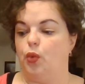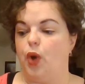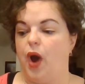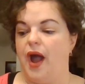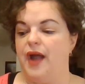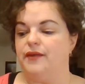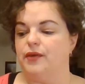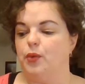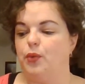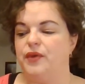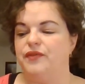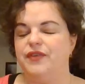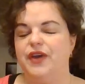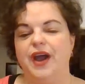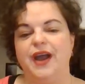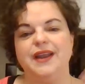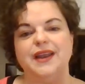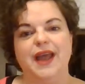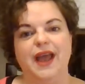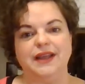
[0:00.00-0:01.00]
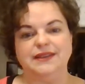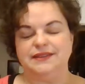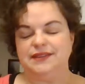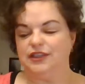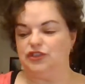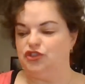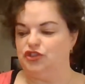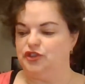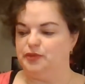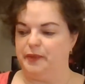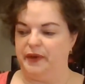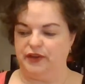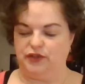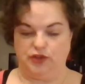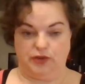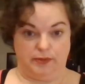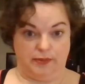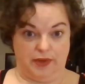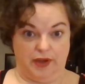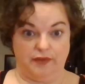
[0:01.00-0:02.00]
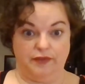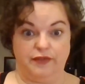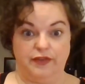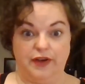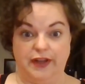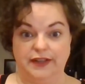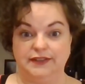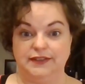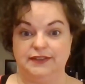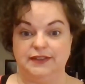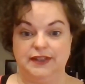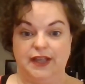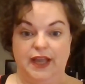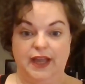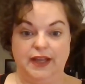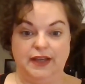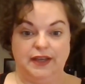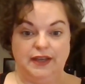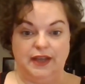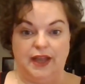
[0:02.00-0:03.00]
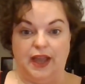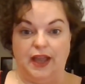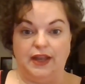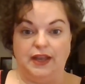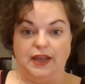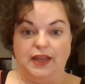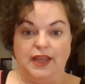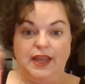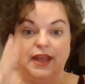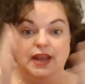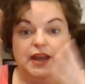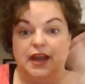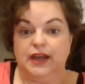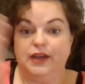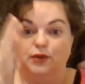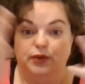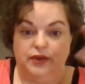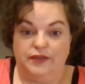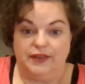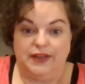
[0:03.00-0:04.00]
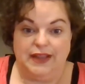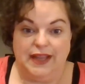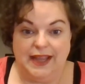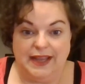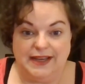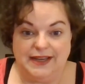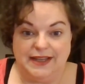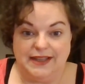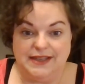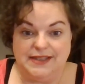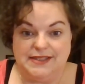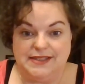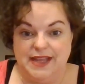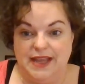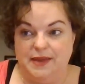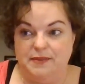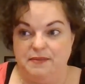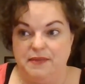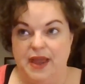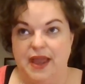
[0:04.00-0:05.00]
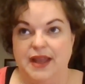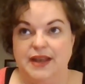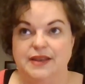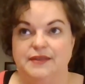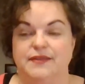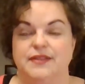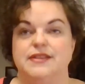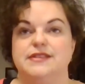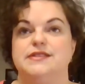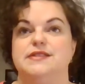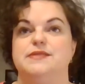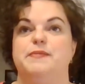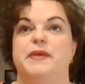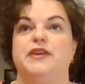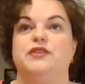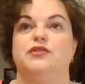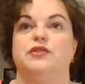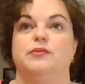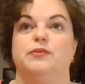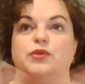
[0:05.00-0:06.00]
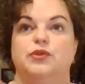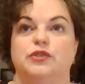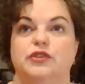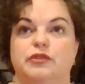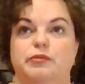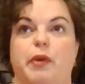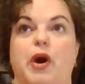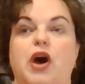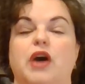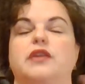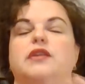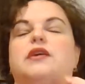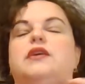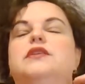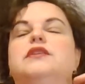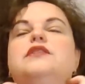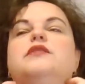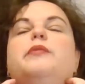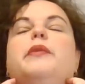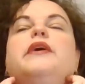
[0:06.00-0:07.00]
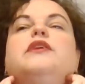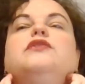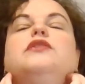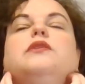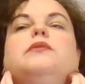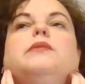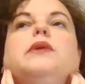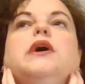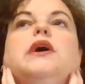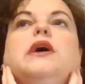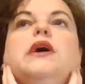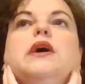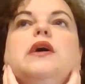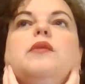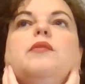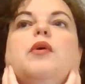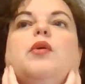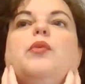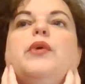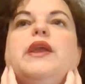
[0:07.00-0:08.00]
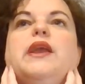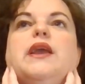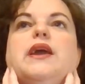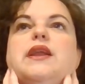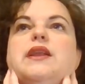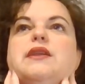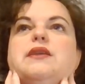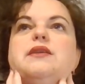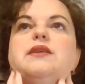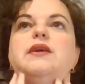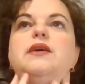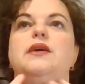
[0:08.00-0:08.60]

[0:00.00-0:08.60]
I, we've got such a spectrum of friends, and and he and I don't even land on the same end of the spectrum or spot on the spectrum, but we can